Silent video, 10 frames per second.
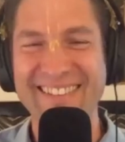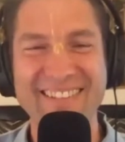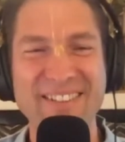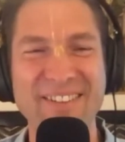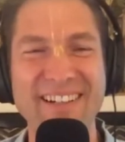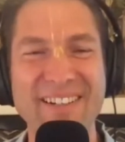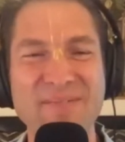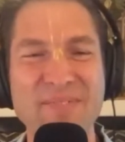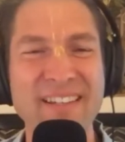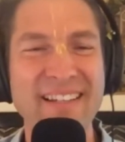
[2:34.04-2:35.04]
Great.
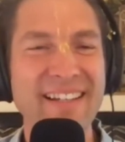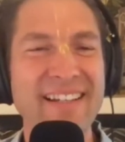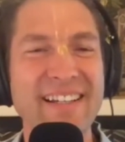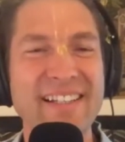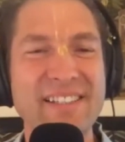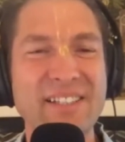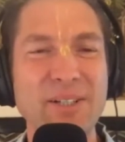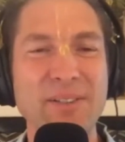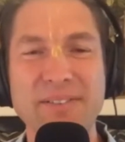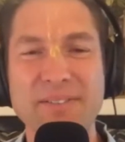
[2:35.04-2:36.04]

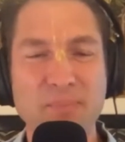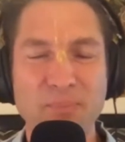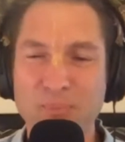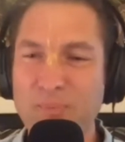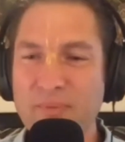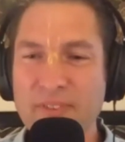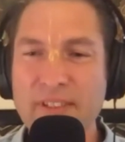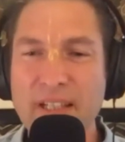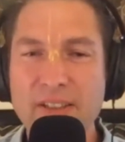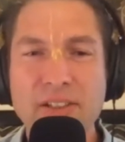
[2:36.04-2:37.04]
So
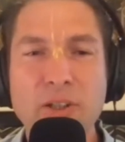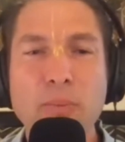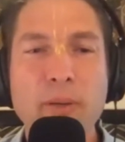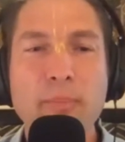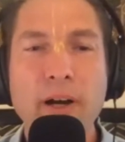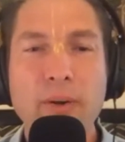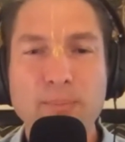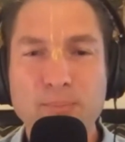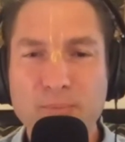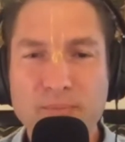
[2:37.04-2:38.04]
tell us a little bit about
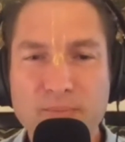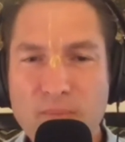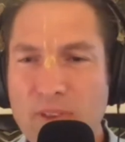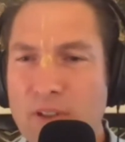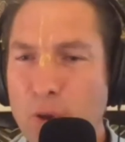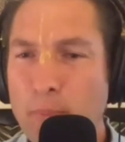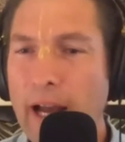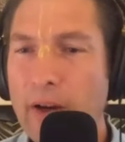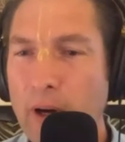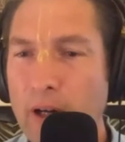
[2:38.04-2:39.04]
your
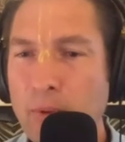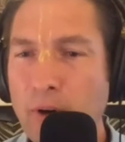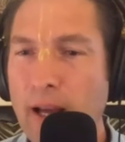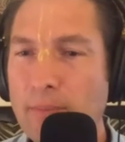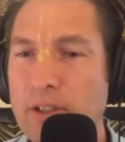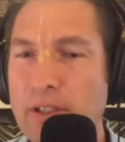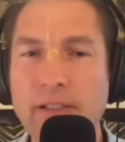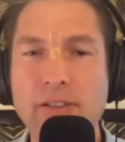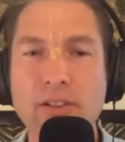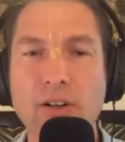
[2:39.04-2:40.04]
background, perhaps to get
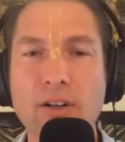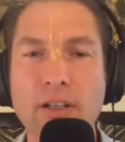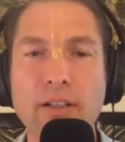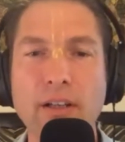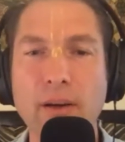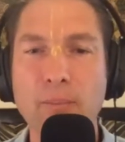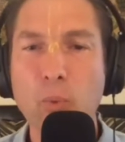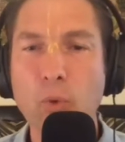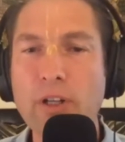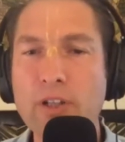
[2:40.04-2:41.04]
started.
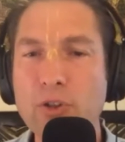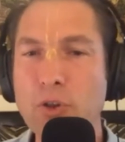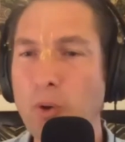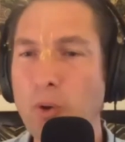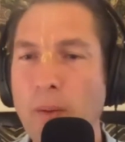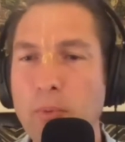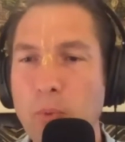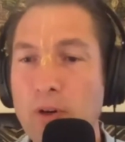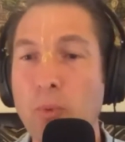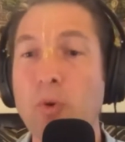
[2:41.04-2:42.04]
Where did you grow up?
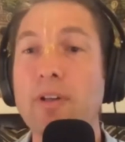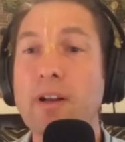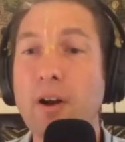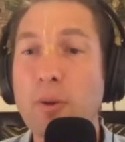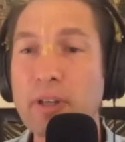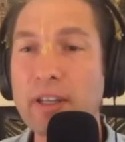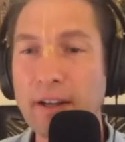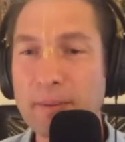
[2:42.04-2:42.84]
Where did it all begin?